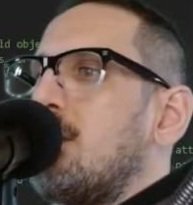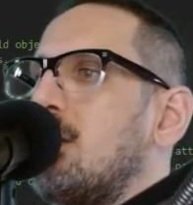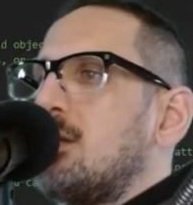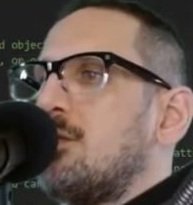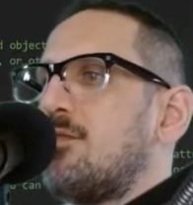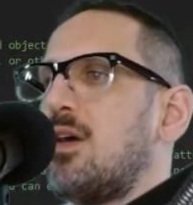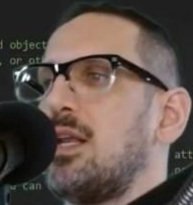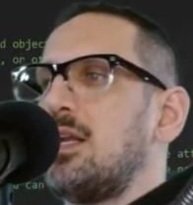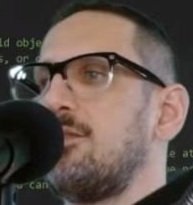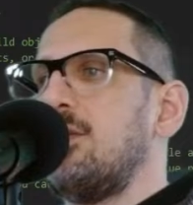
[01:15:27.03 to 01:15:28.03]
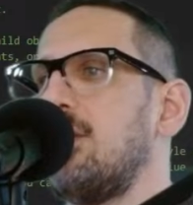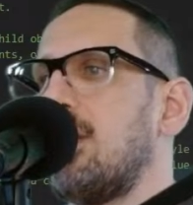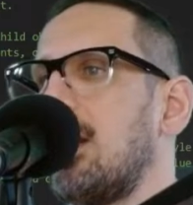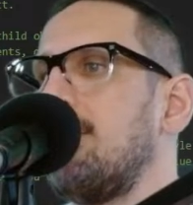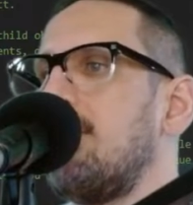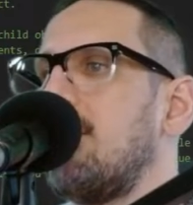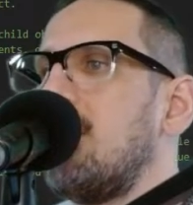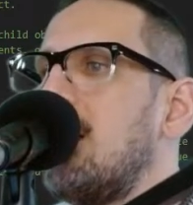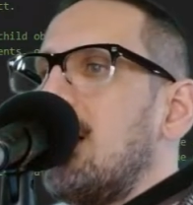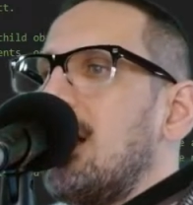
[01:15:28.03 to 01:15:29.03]
Defining view. All right.
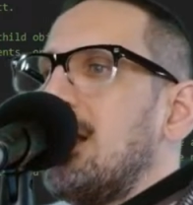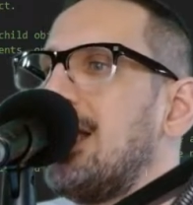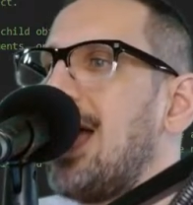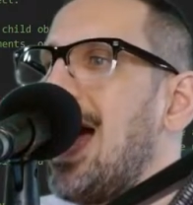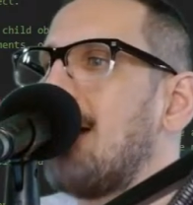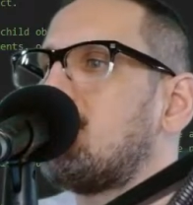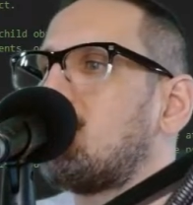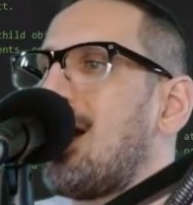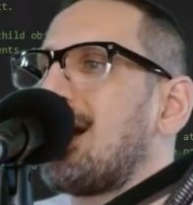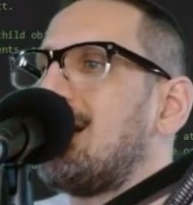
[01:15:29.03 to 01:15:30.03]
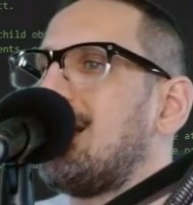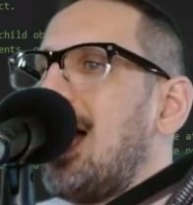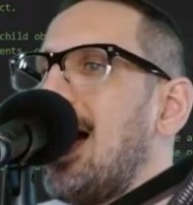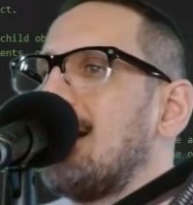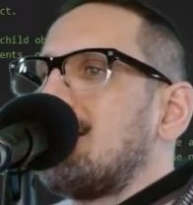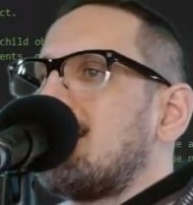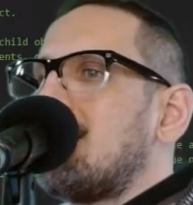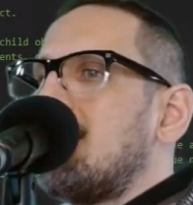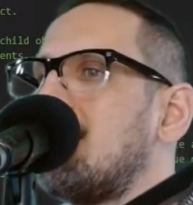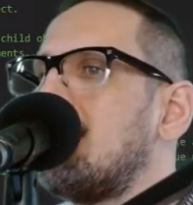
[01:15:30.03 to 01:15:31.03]
The abstract
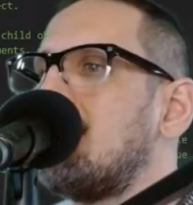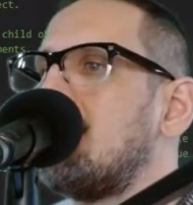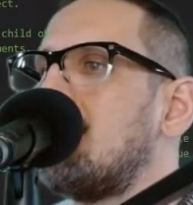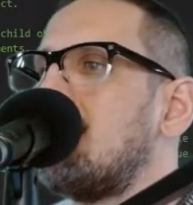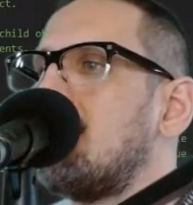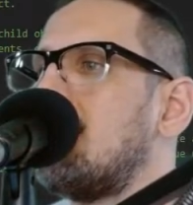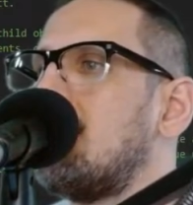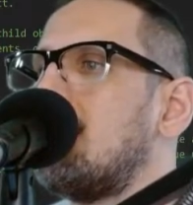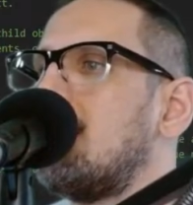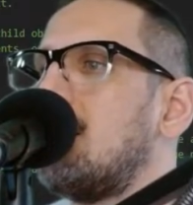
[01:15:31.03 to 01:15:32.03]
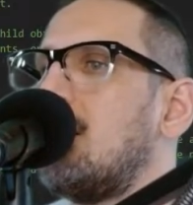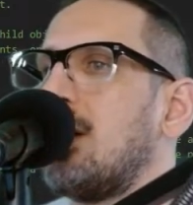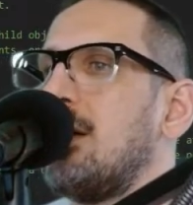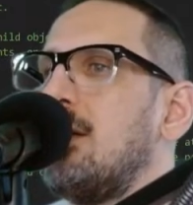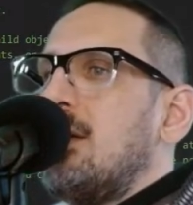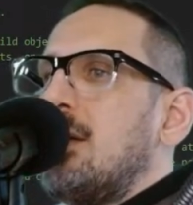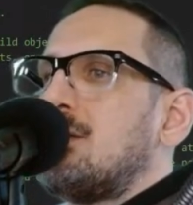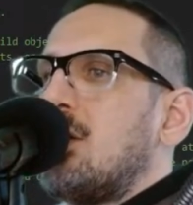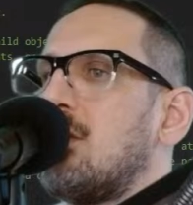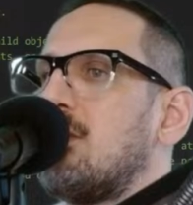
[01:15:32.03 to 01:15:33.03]
class. Okay,
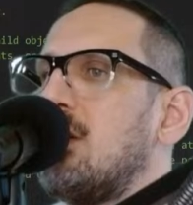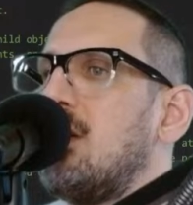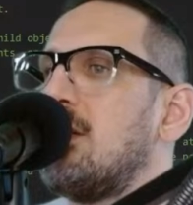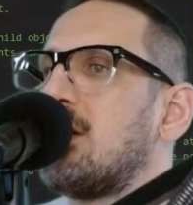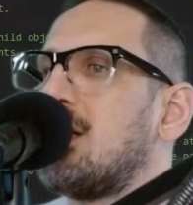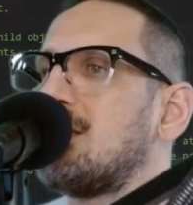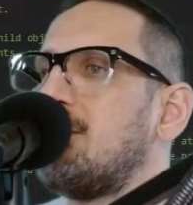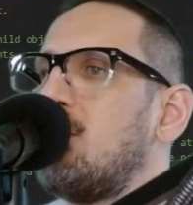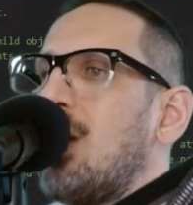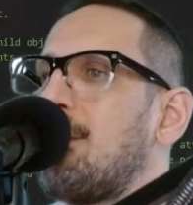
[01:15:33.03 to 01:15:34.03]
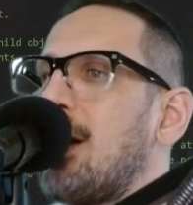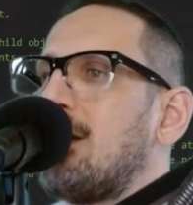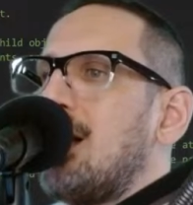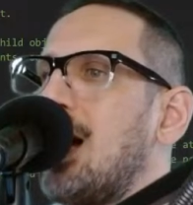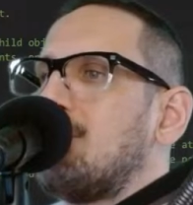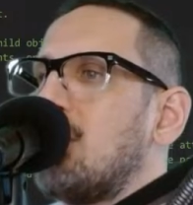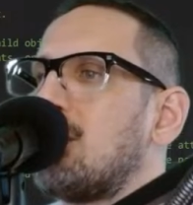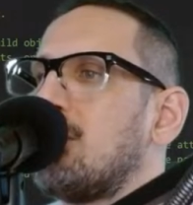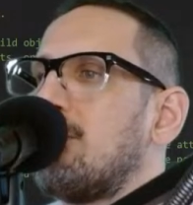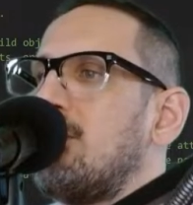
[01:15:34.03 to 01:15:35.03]
start over. The custom UI panel
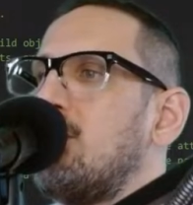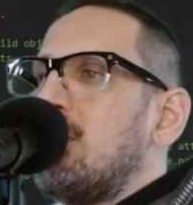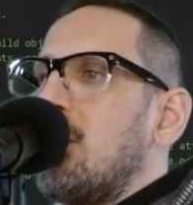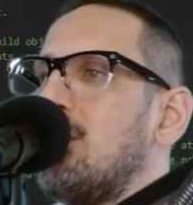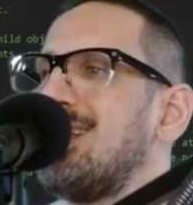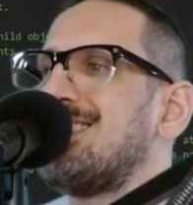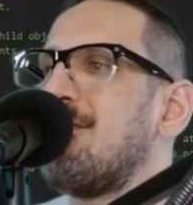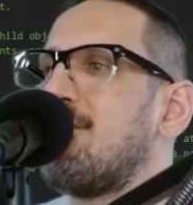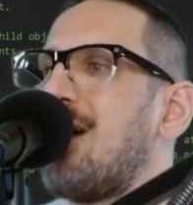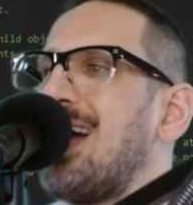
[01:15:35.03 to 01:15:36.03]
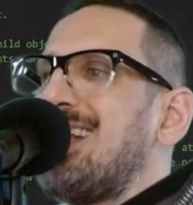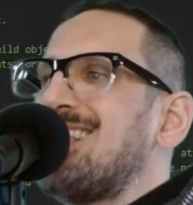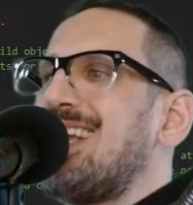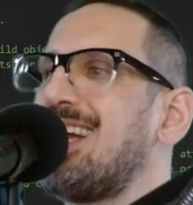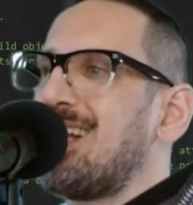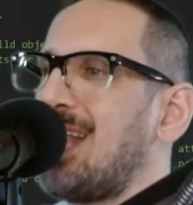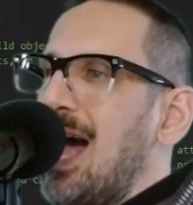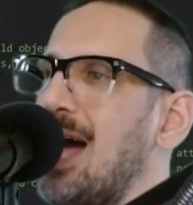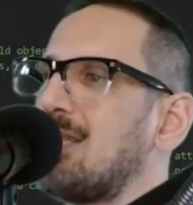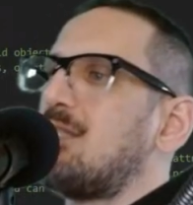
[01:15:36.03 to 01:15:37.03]
object called a view encode is defined as a
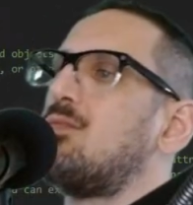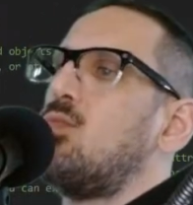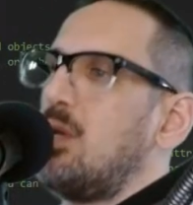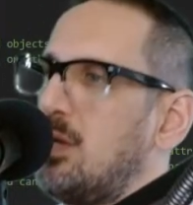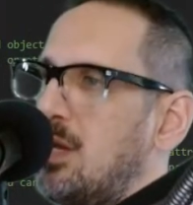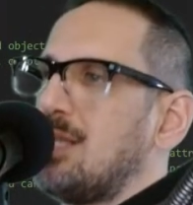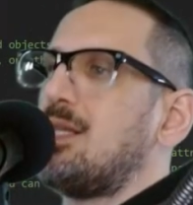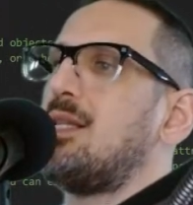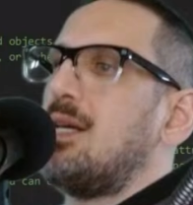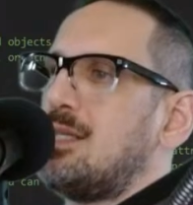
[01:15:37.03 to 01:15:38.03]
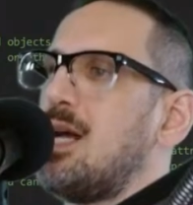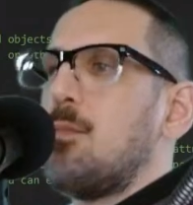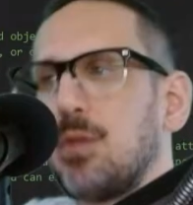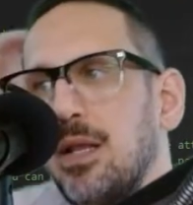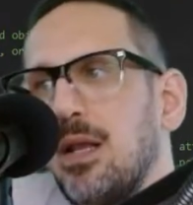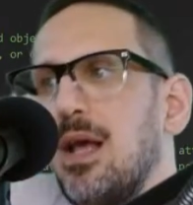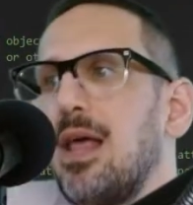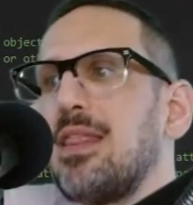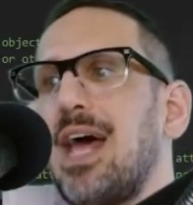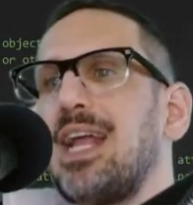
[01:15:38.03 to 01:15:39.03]
class, a template,
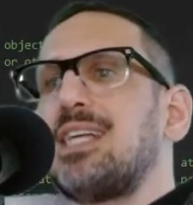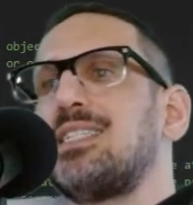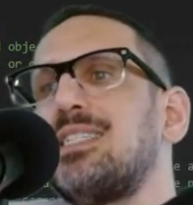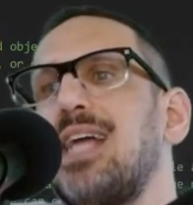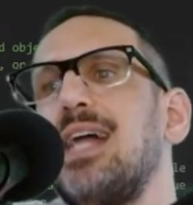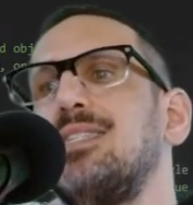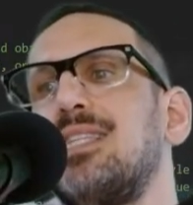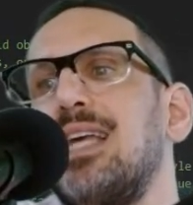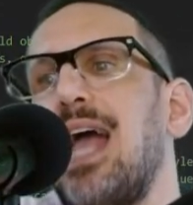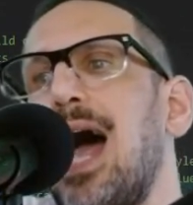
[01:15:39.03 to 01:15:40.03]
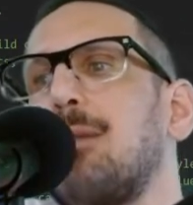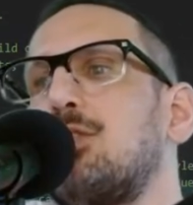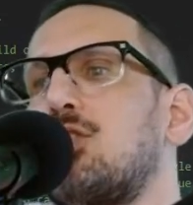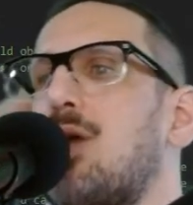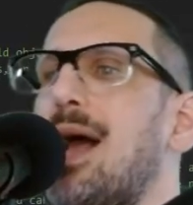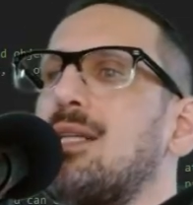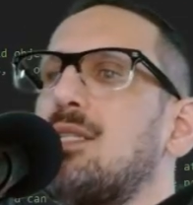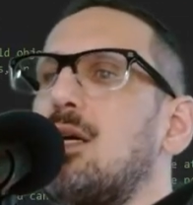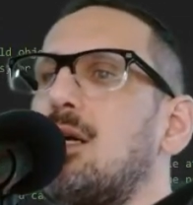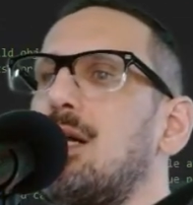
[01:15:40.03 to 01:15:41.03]
that extends the
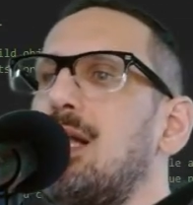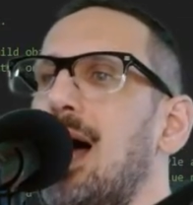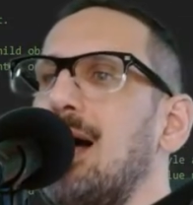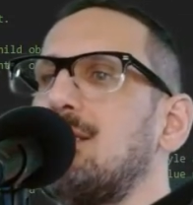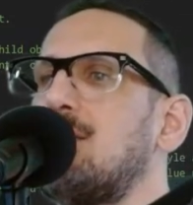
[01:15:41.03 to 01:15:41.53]
abstract class